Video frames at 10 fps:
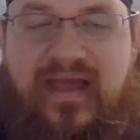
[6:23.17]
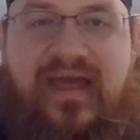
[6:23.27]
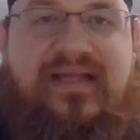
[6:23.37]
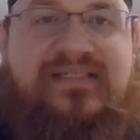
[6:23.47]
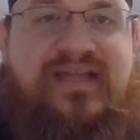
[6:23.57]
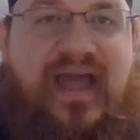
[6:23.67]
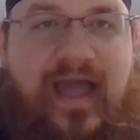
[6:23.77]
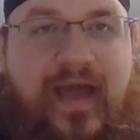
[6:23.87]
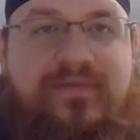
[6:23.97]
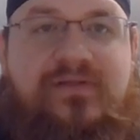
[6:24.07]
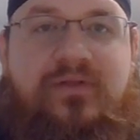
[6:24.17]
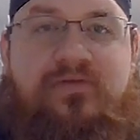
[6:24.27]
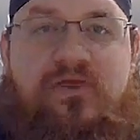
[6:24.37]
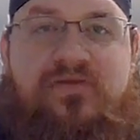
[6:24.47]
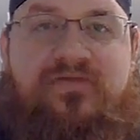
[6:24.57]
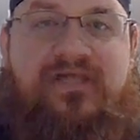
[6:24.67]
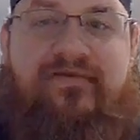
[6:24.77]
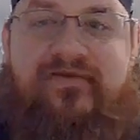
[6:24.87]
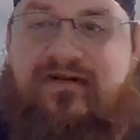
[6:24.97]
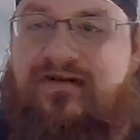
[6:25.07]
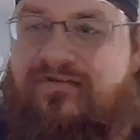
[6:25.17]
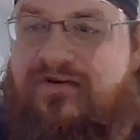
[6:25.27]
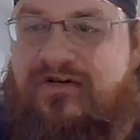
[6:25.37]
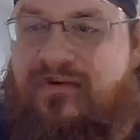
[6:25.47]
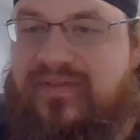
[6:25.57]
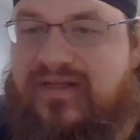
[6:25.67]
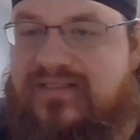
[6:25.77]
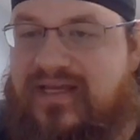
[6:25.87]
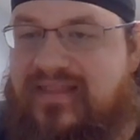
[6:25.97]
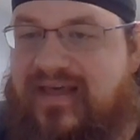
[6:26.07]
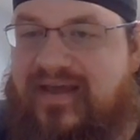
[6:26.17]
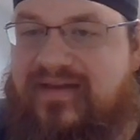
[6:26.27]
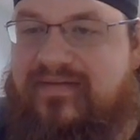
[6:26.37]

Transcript: It is an absolutely beautiful day for for doing things like that.